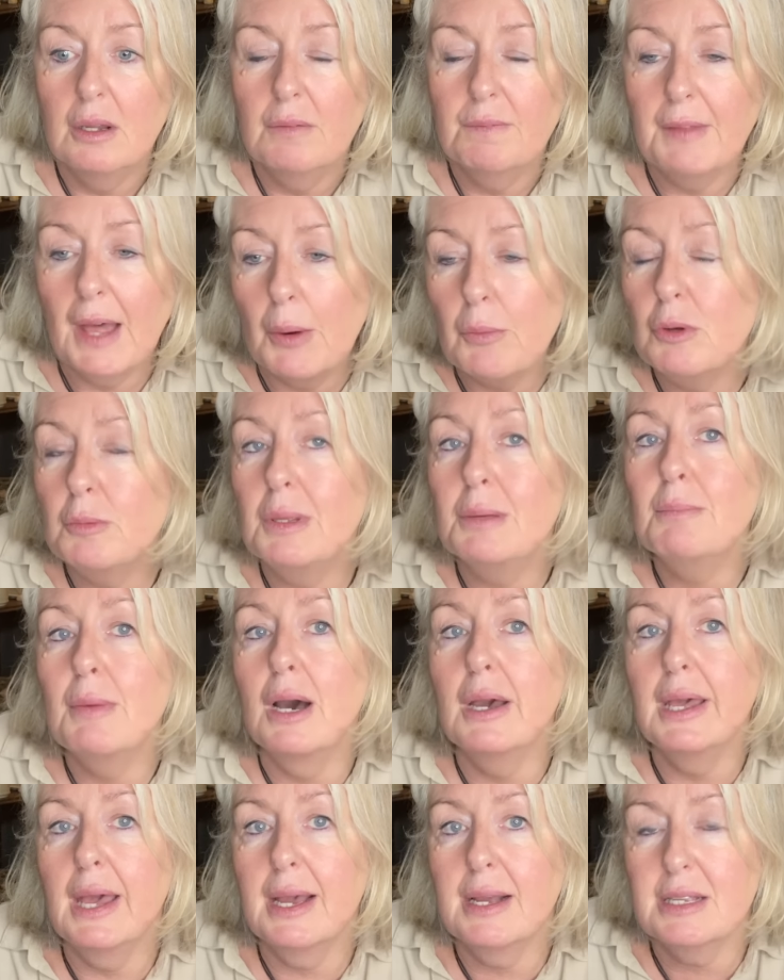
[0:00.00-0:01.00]
That would be
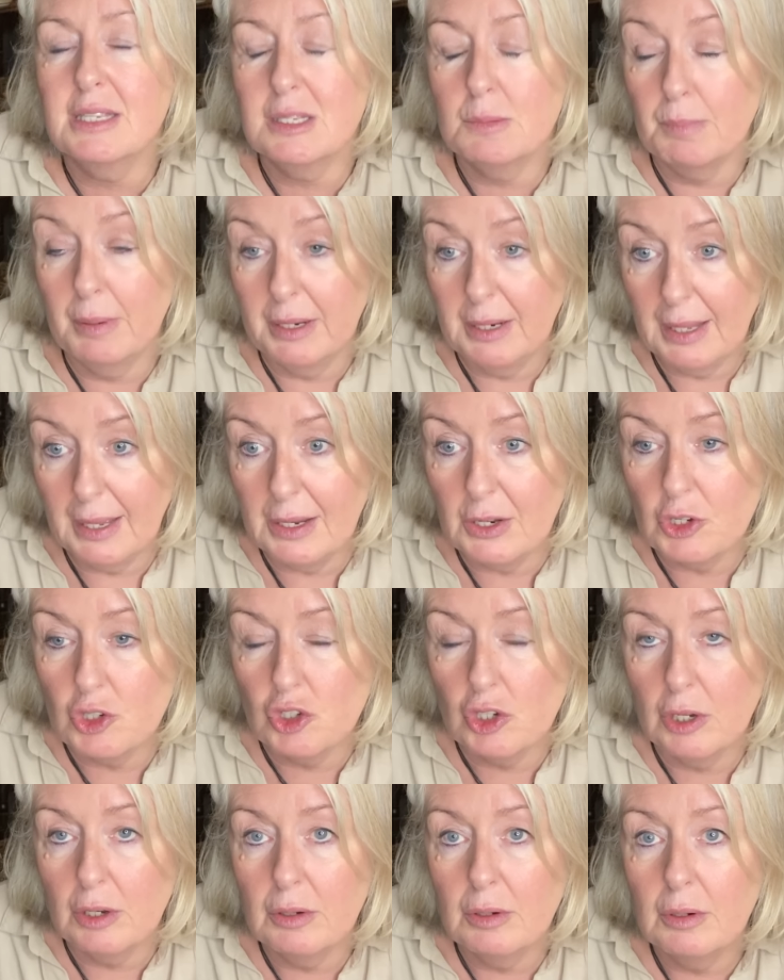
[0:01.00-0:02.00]
my
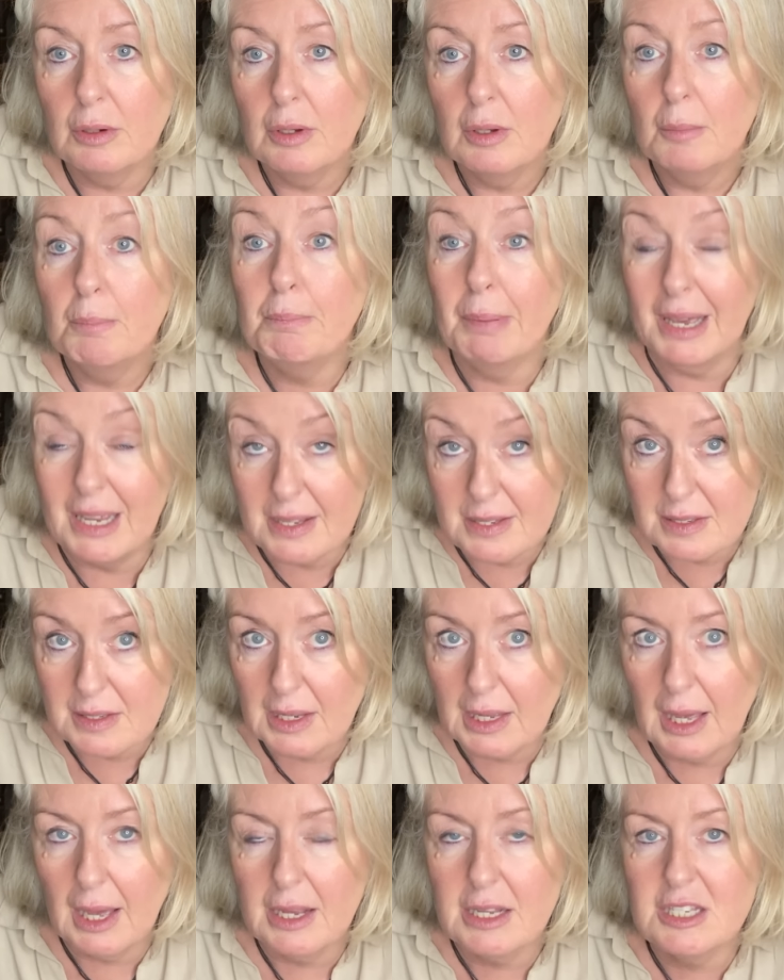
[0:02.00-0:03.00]
explanation,
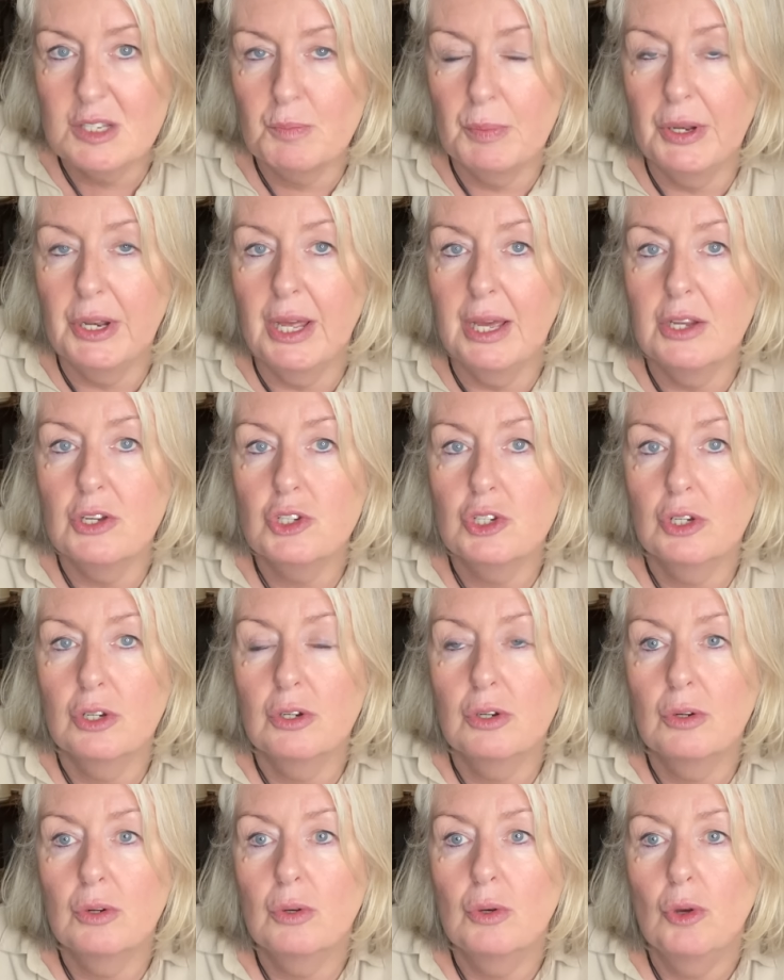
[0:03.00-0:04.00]
basic
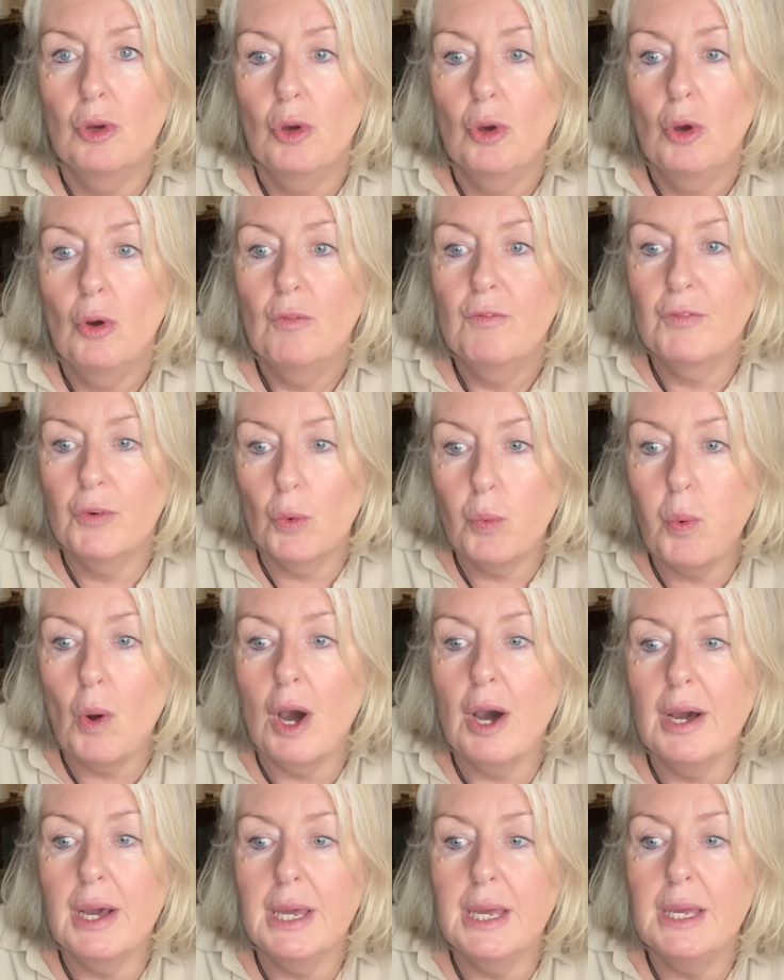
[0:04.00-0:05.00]
explanation for
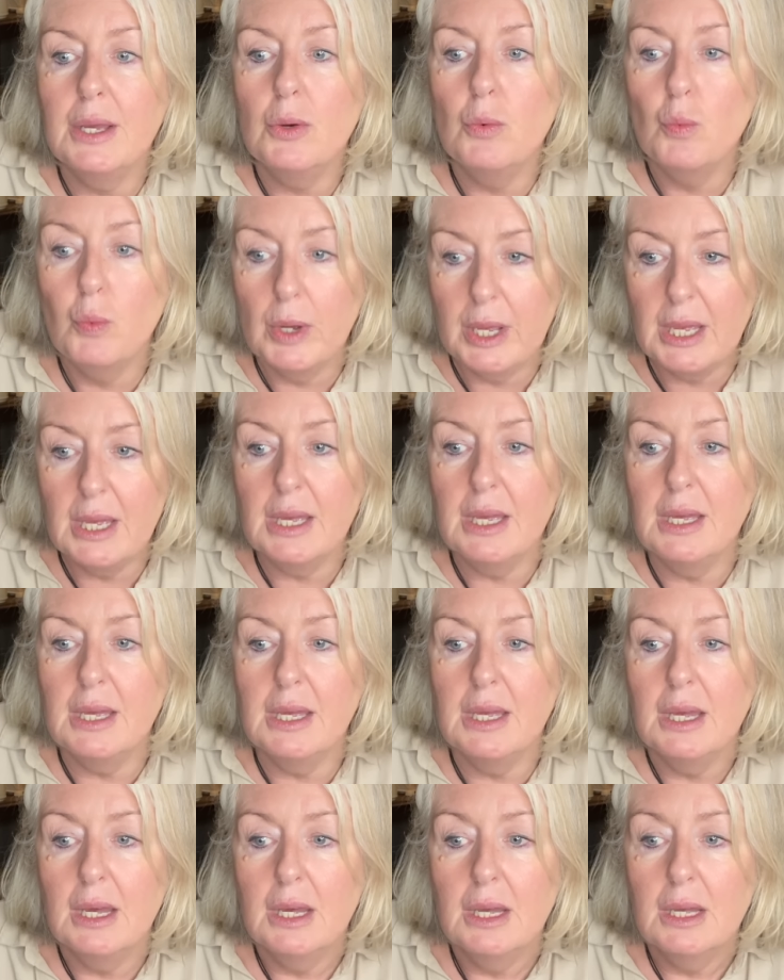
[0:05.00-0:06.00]
why
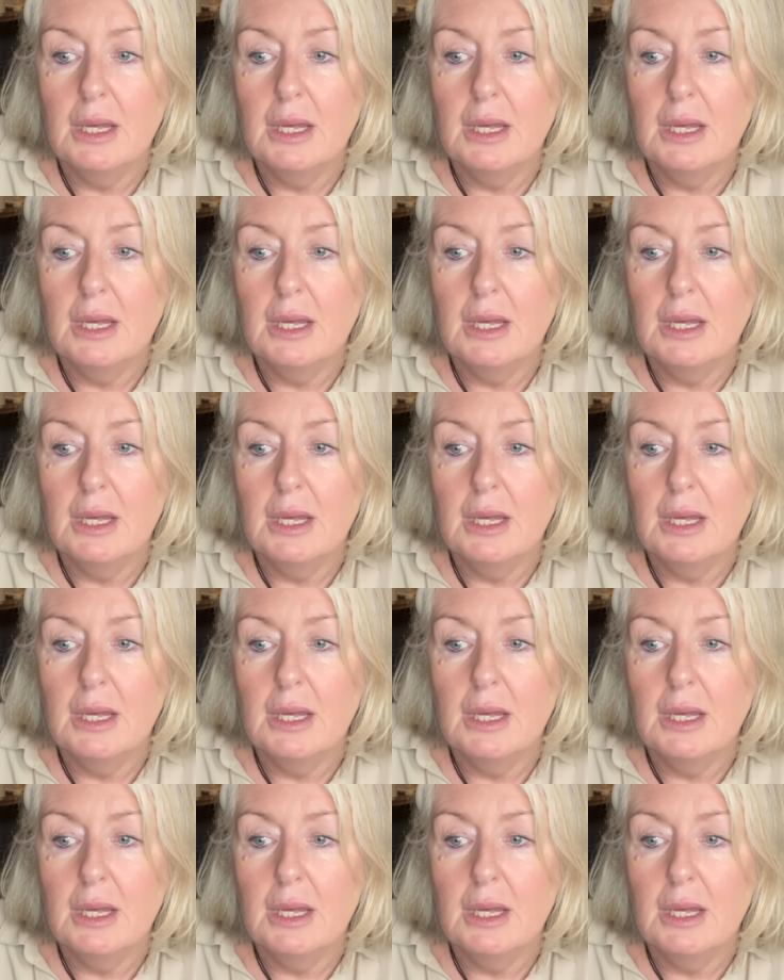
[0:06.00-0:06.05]
we